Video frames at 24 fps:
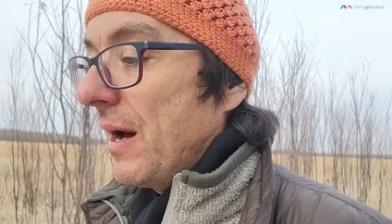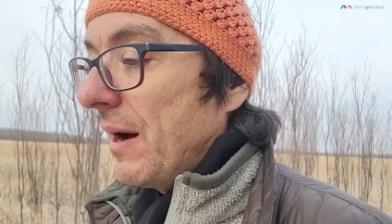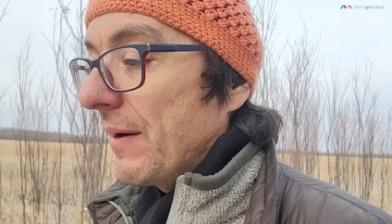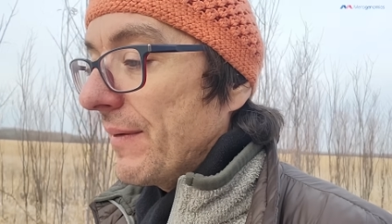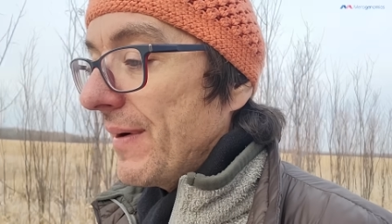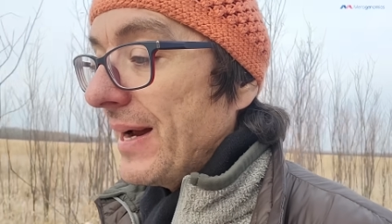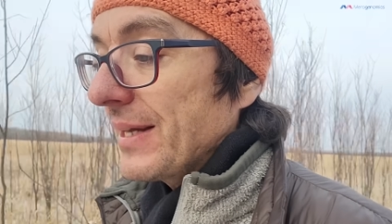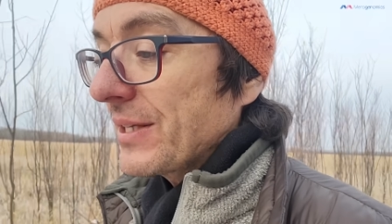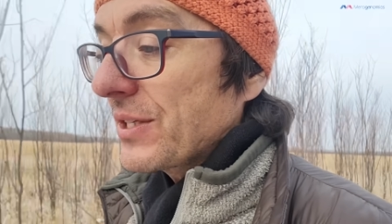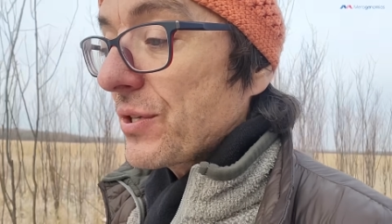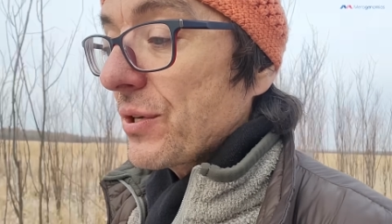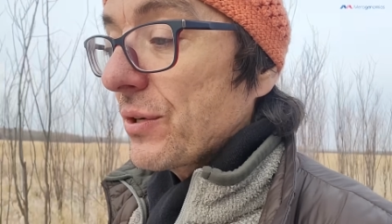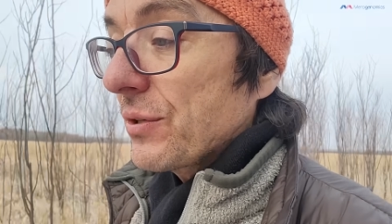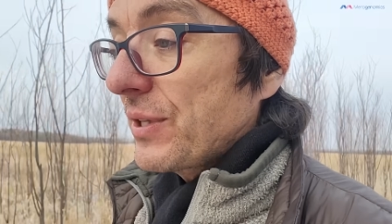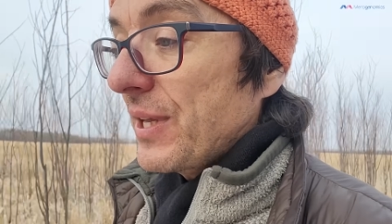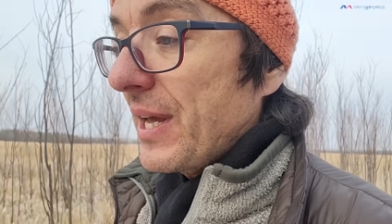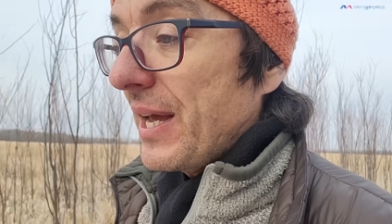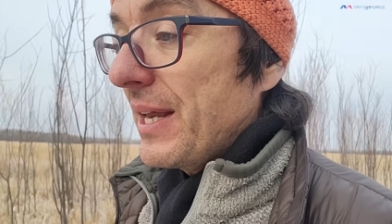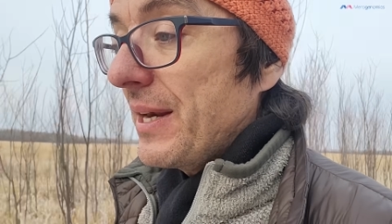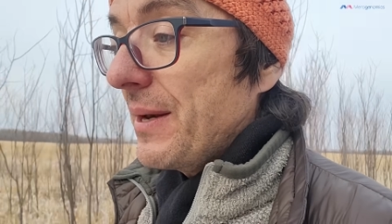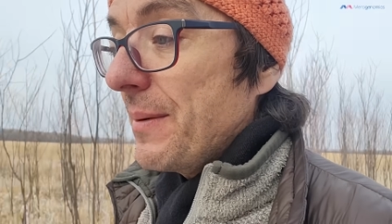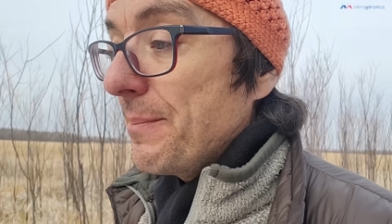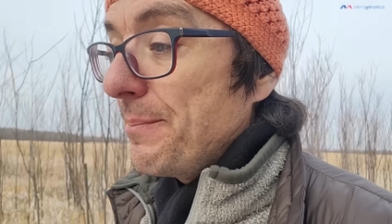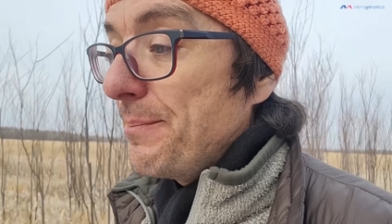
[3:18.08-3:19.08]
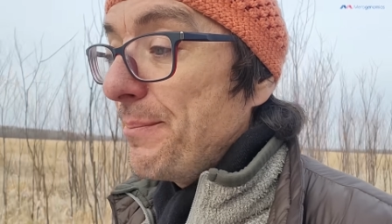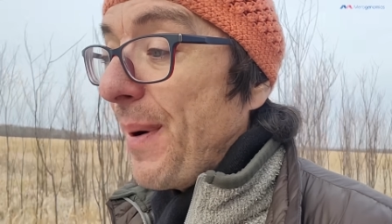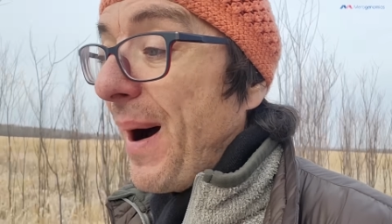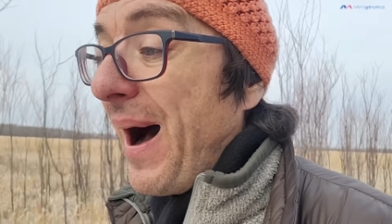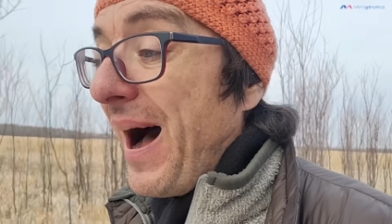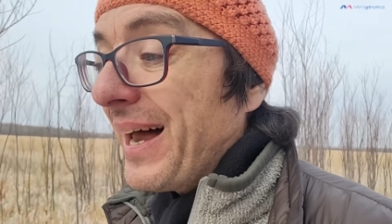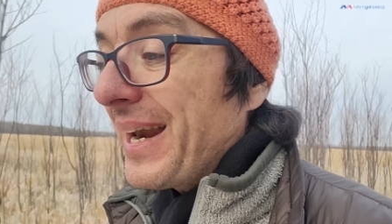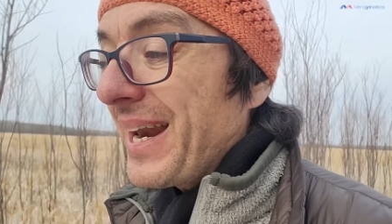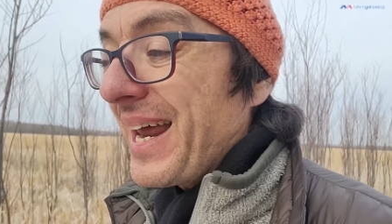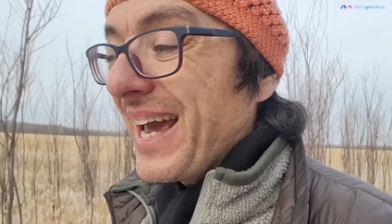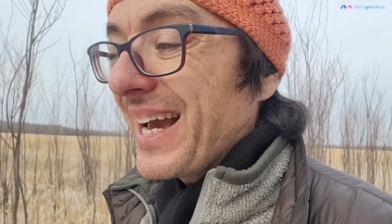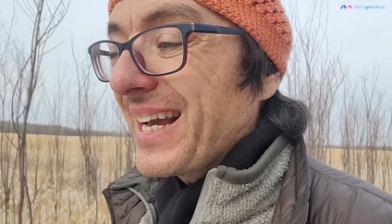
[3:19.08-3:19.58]
All right, so then,
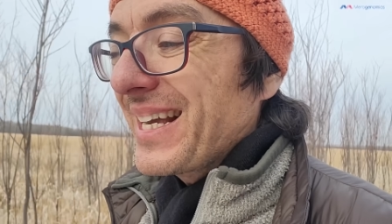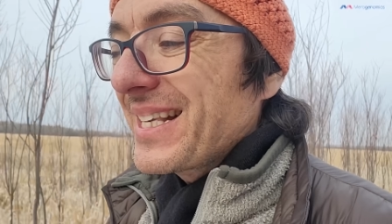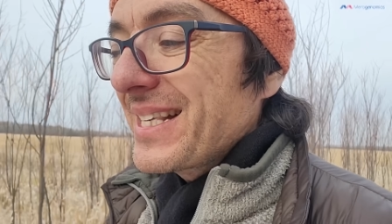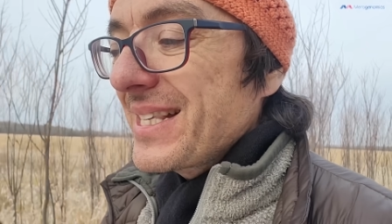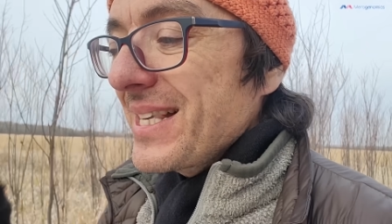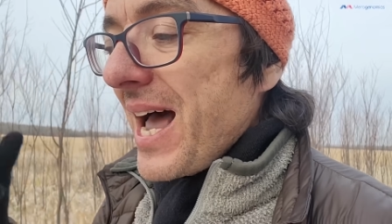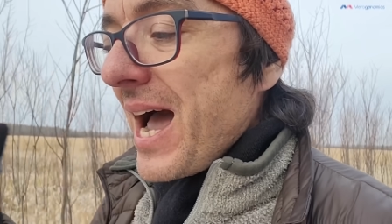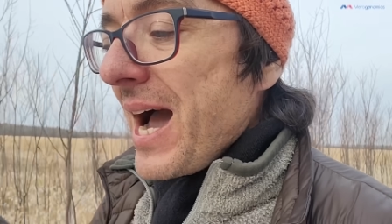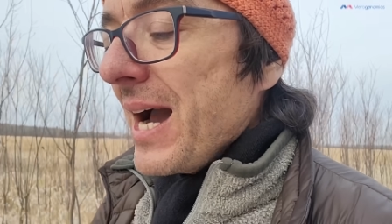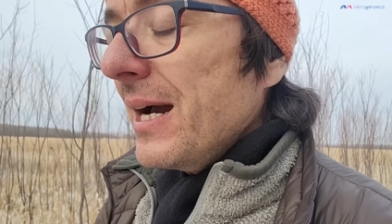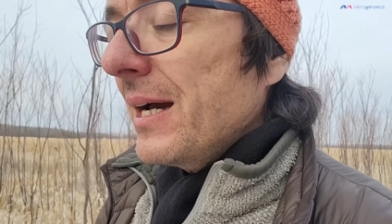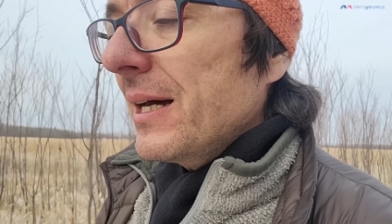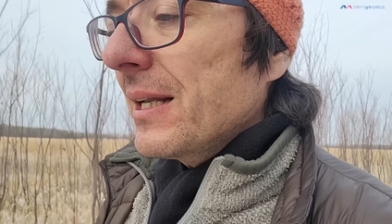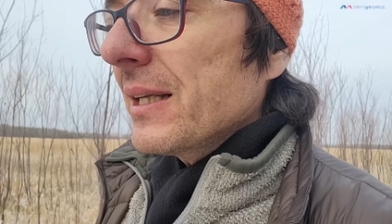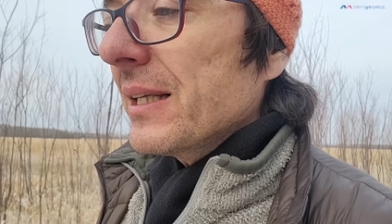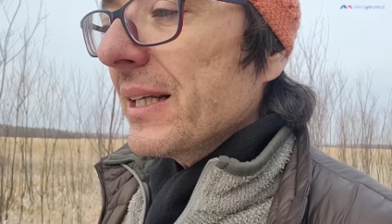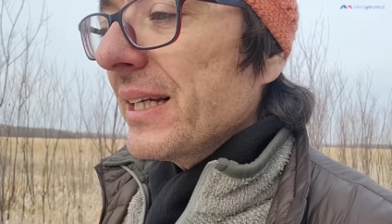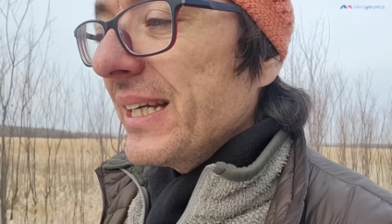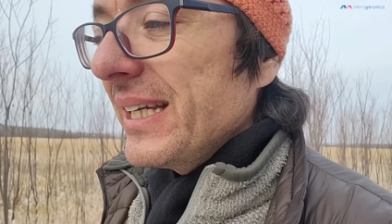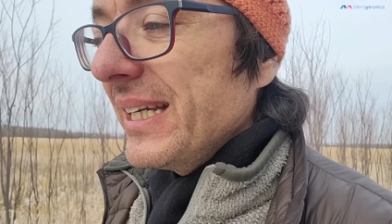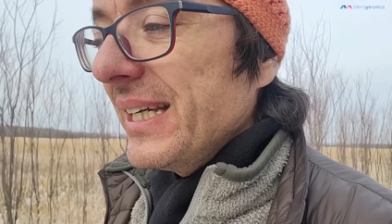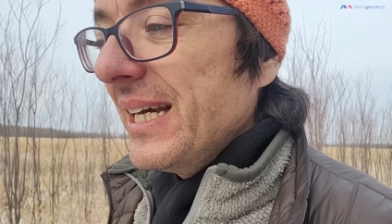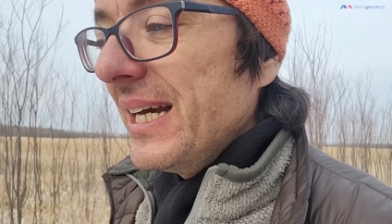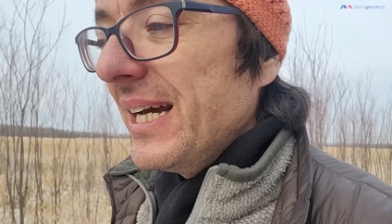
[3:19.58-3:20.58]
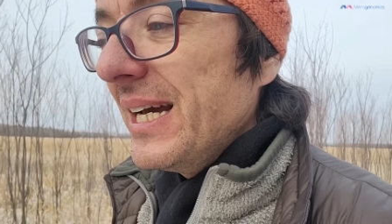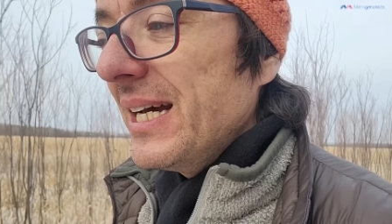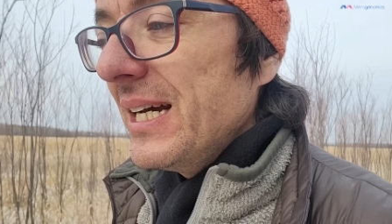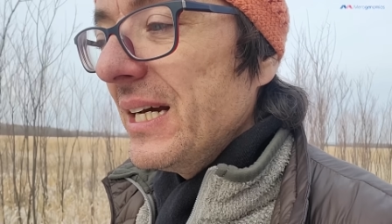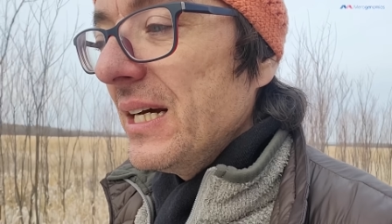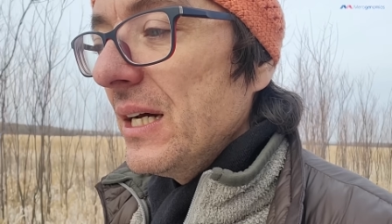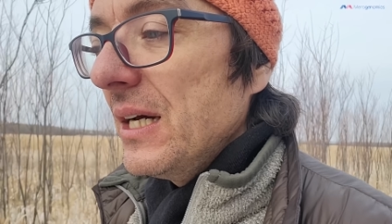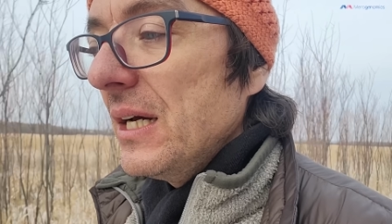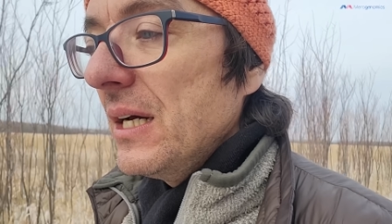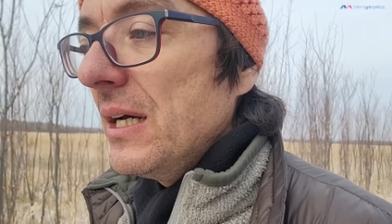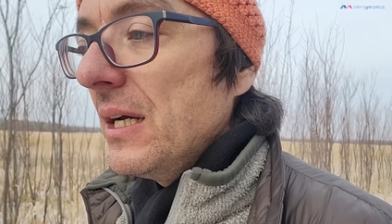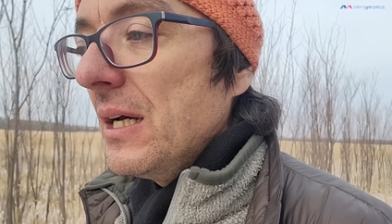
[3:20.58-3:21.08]
but exactly
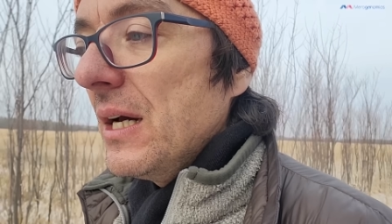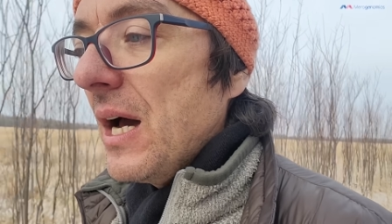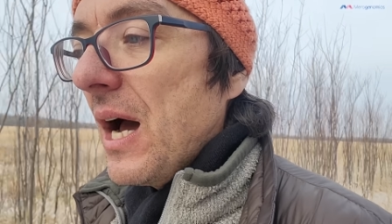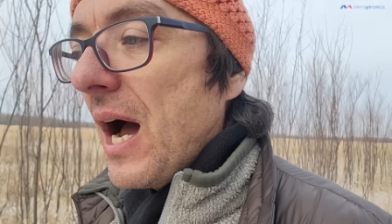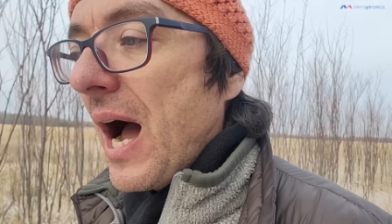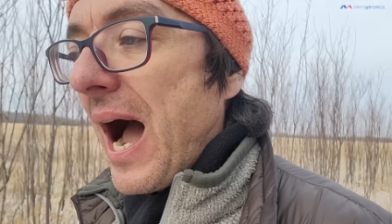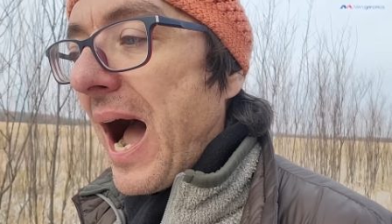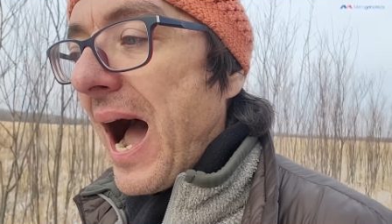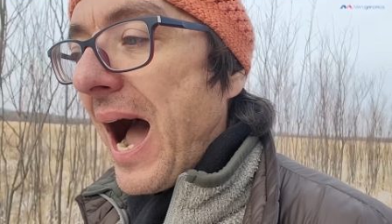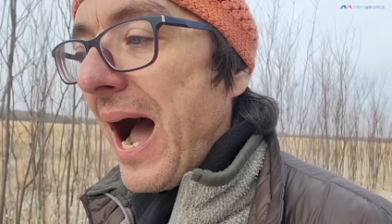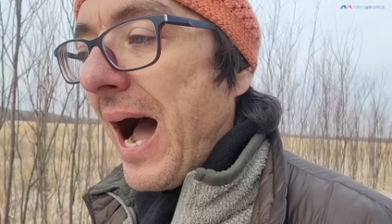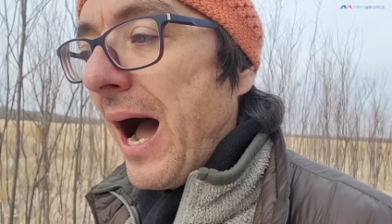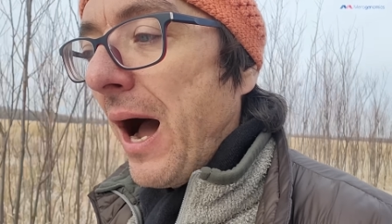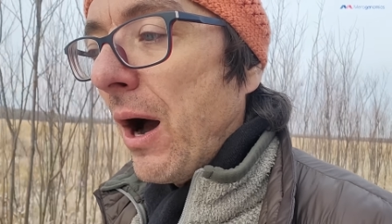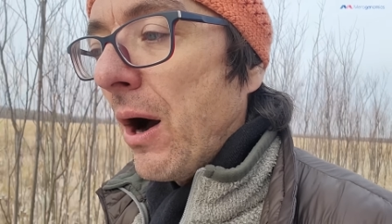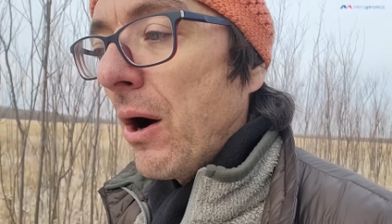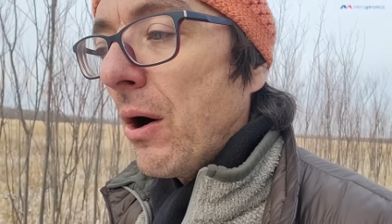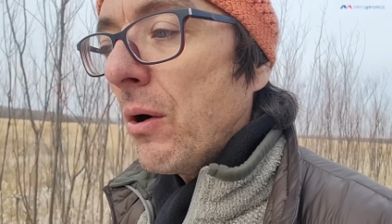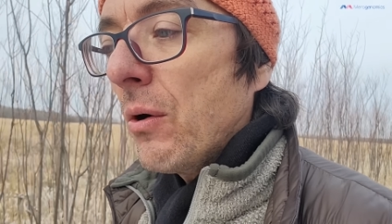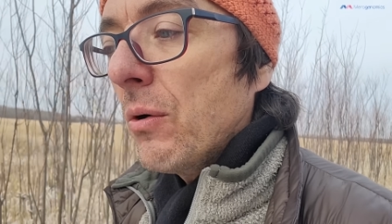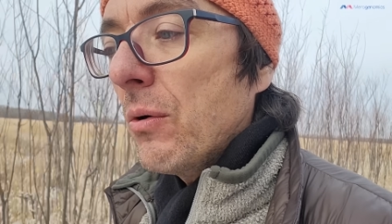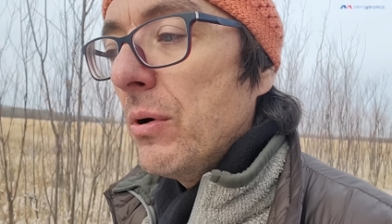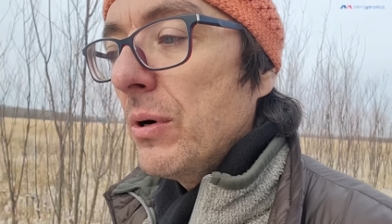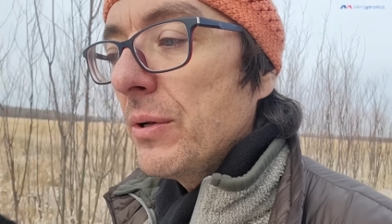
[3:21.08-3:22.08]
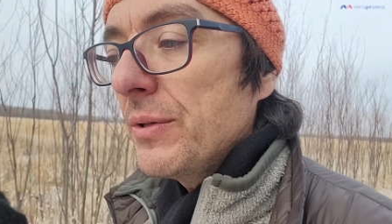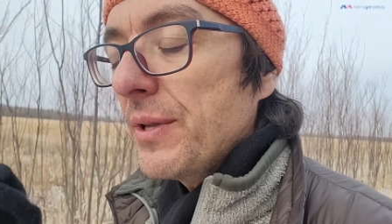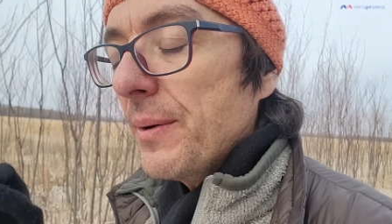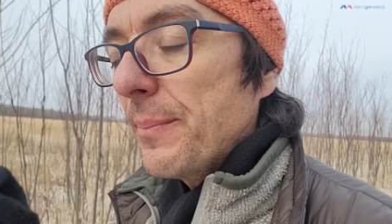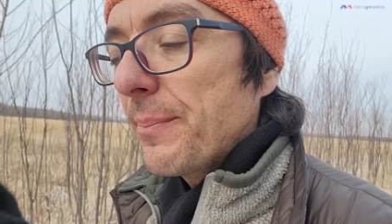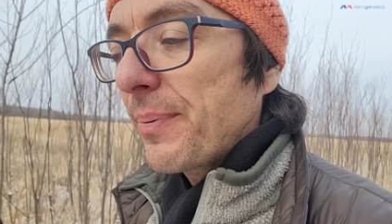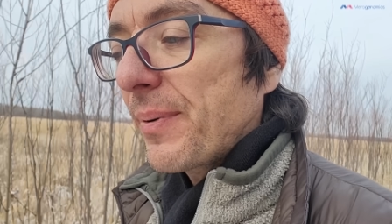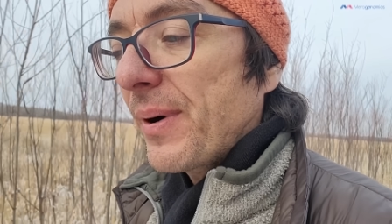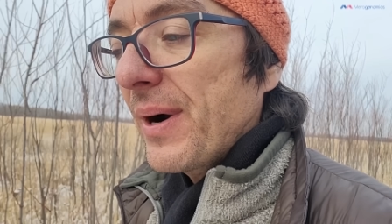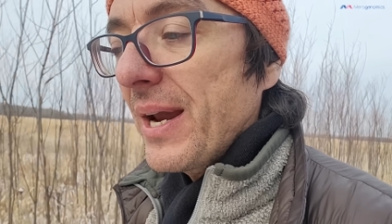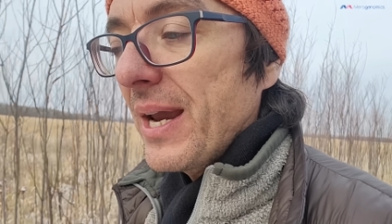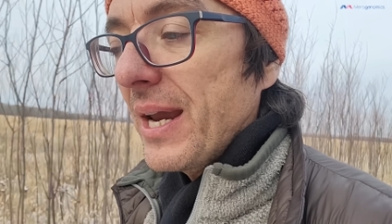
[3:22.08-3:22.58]
how the
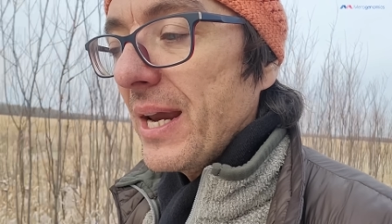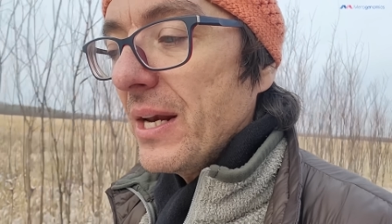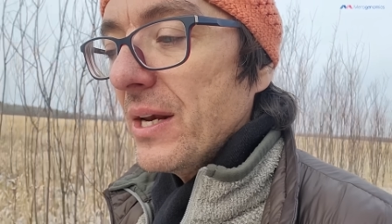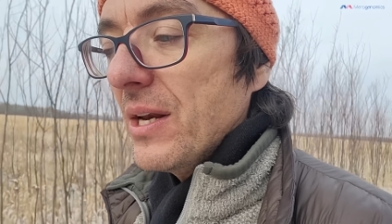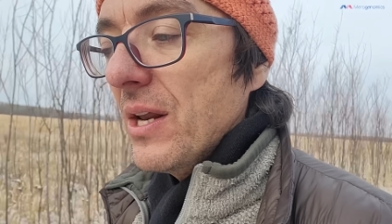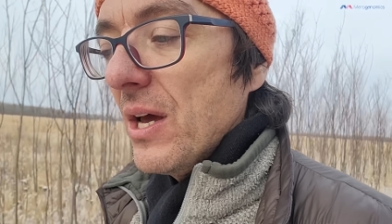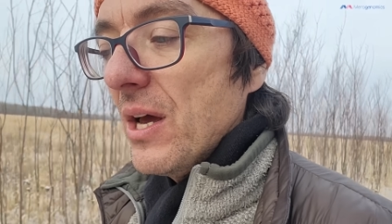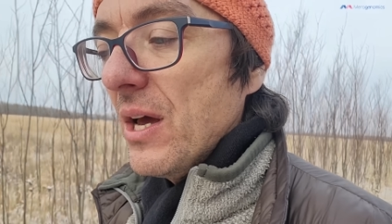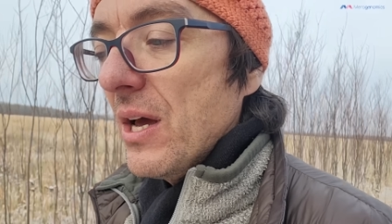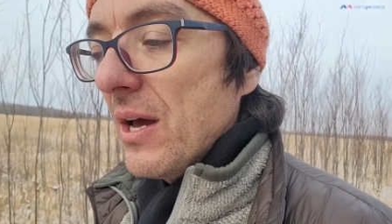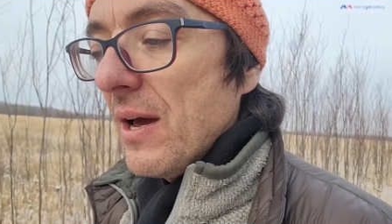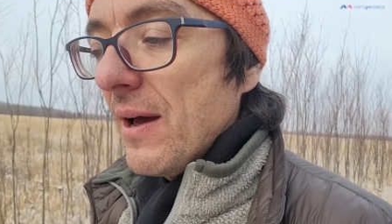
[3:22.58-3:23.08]
brain